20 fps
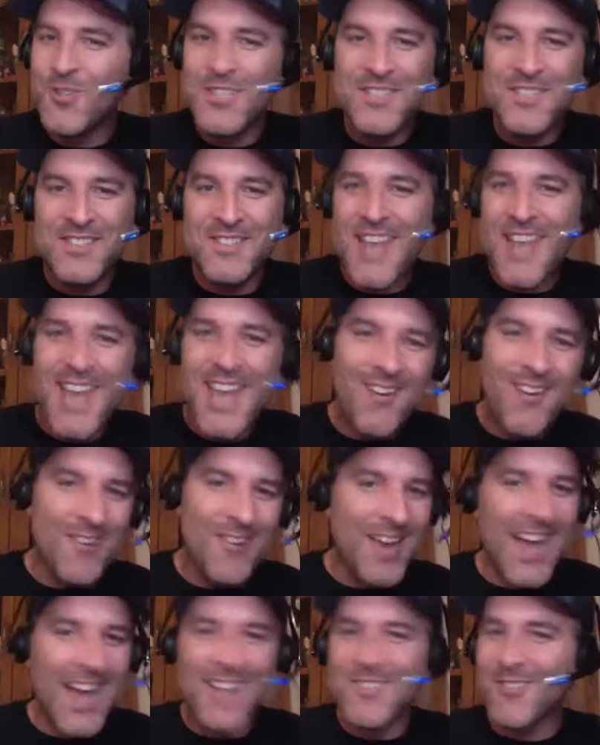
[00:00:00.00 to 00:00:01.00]
say, oh, guys
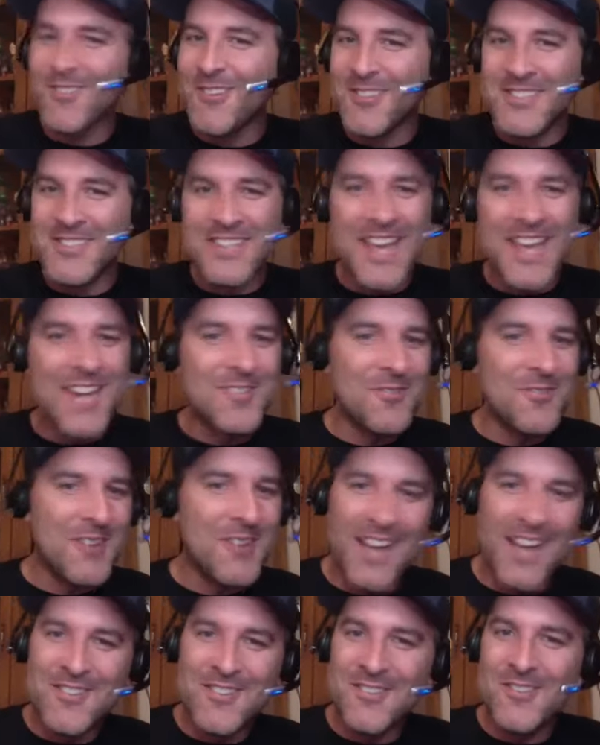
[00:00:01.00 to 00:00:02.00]
are on schedule, guys are
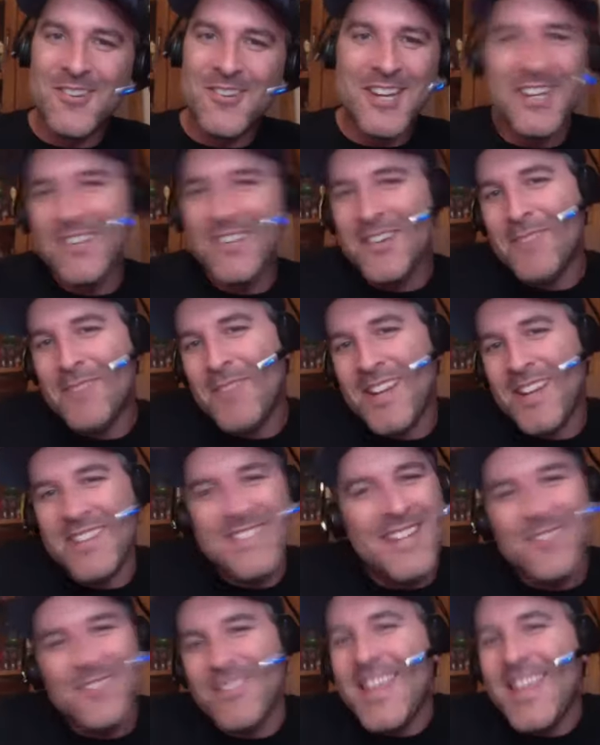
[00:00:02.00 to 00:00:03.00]
looking good, because that's what
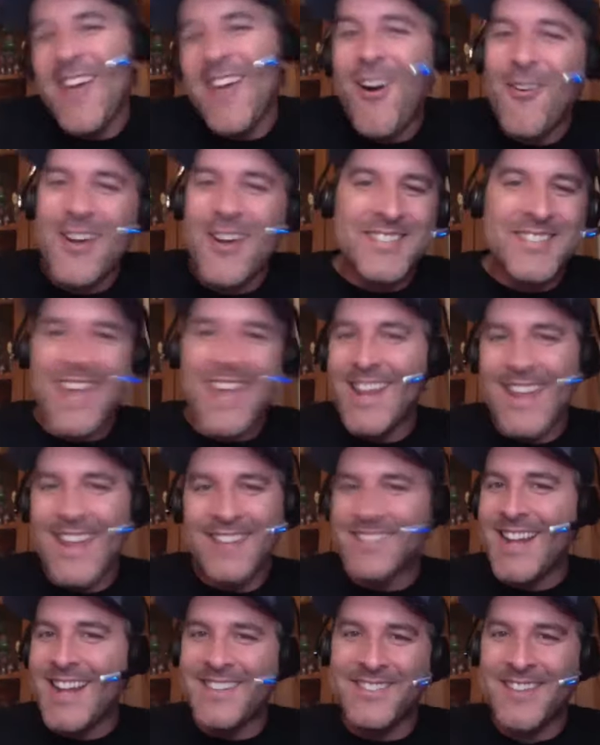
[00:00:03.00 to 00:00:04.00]
they always say. And that's
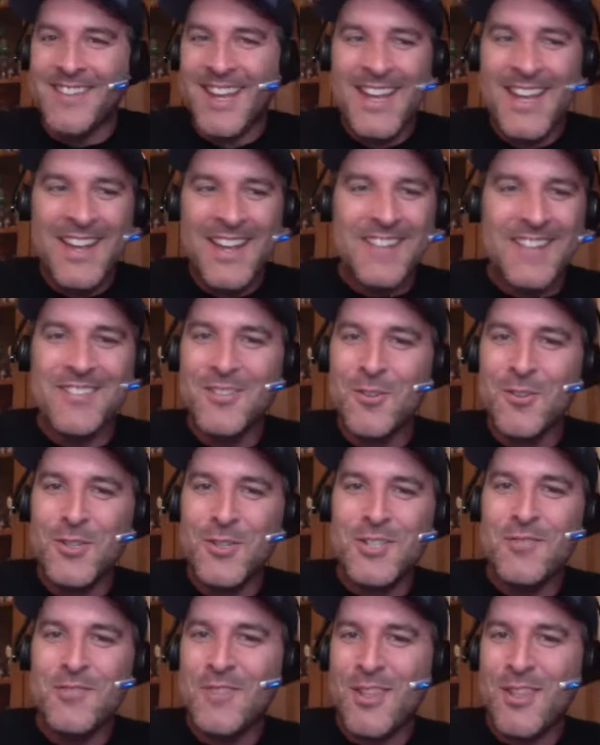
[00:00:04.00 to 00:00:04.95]
not exclusive to the